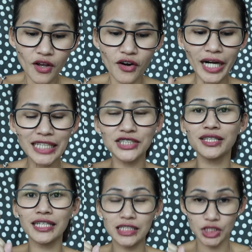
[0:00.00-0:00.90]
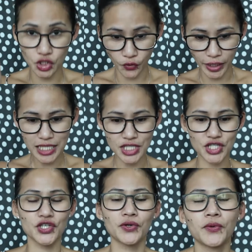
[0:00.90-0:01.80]
Alright, so that's Joyce.
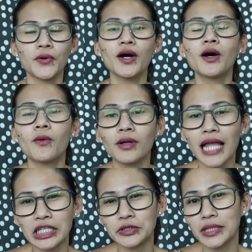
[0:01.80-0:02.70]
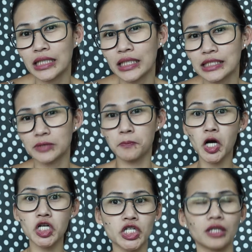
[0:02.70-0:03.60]
So, well, actually, that's
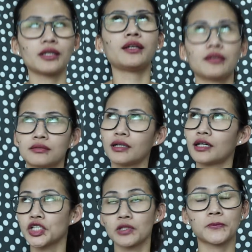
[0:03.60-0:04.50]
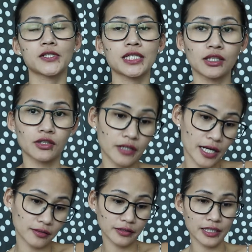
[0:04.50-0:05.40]
partially 100%
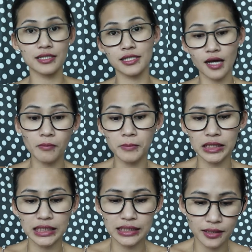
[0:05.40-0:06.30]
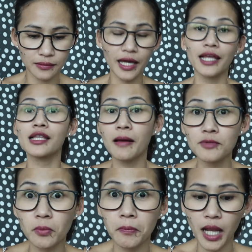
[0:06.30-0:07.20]
correct. Yes, I'm maldita and I'm
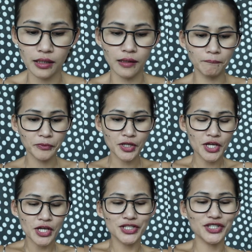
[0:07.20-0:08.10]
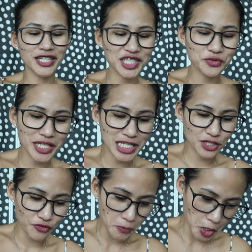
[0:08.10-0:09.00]
suplada. So next one
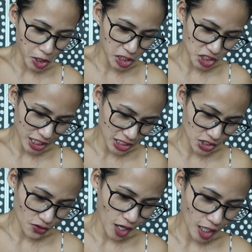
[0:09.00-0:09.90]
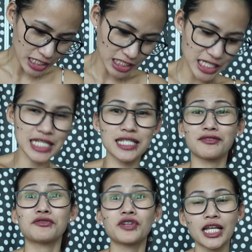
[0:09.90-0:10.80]
is from Archie. So Archie is
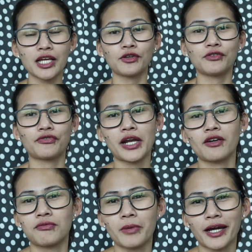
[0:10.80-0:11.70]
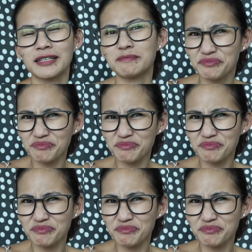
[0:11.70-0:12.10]
a really good friend of mine.